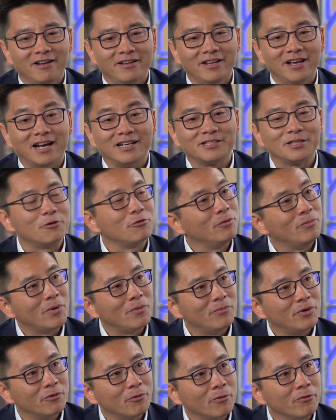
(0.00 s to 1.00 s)
Yeah, I still
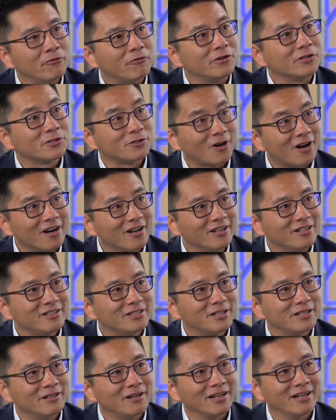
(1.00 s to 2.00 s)
remember when we first started,
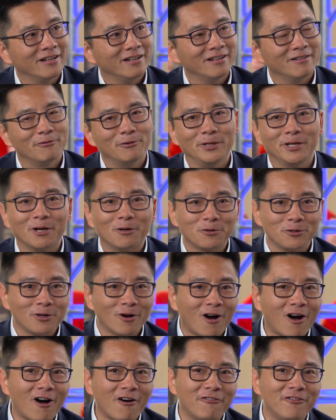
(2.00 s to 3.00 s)
we go to
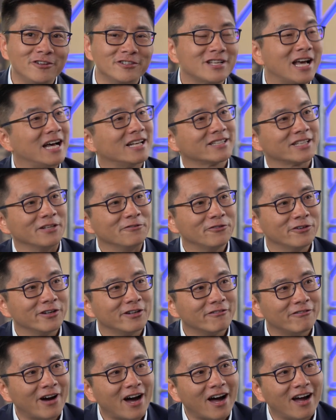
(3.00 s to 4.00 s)
your office asking for
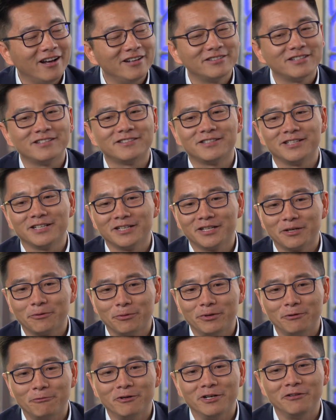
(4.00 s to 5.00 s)
advice. I think
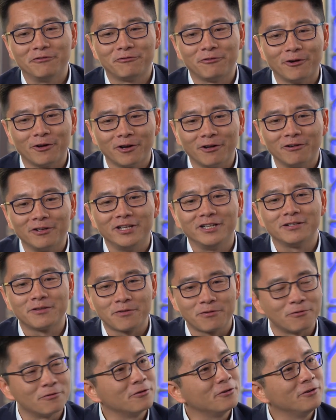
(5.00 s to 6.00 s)
we really followed it
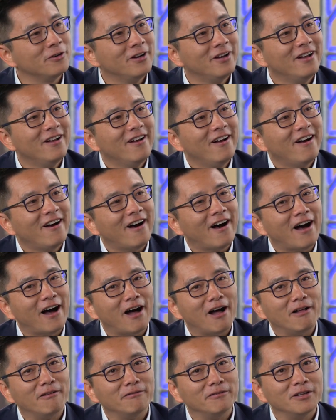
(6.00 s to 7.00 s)
through
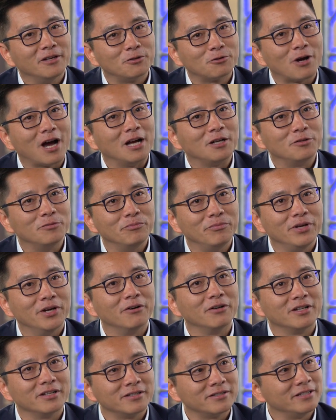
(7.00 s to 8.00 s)
and try to
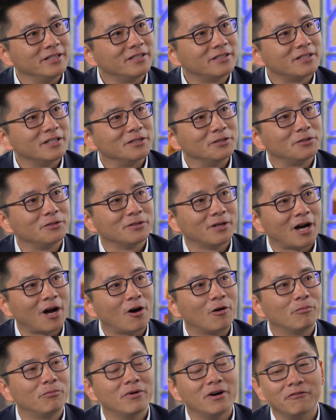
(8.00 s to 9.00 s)
build a system to
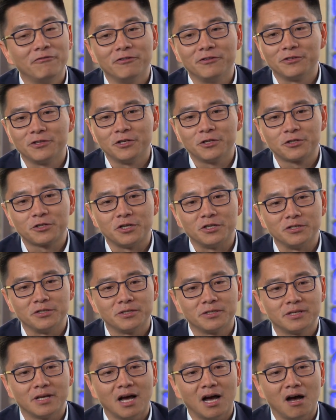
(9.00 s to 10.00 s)
help
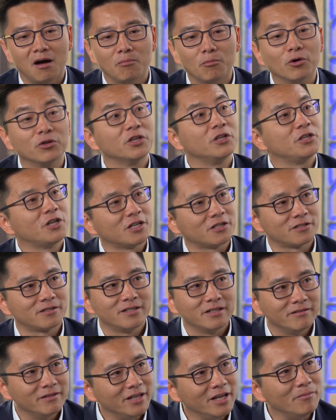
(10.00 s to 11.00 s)
physicians, more than
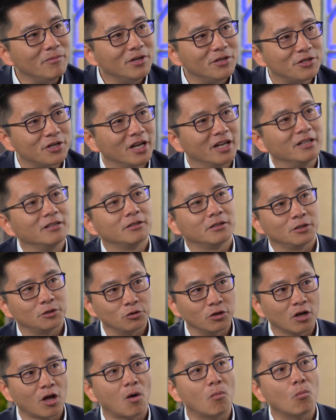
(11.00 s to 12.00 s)
just imaging, to do
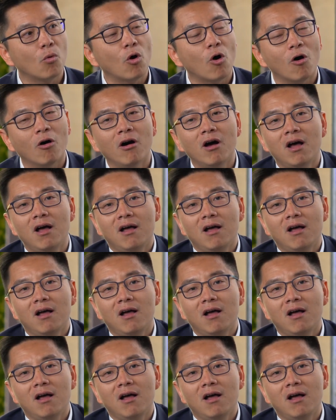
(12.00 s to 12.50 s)
a lot more.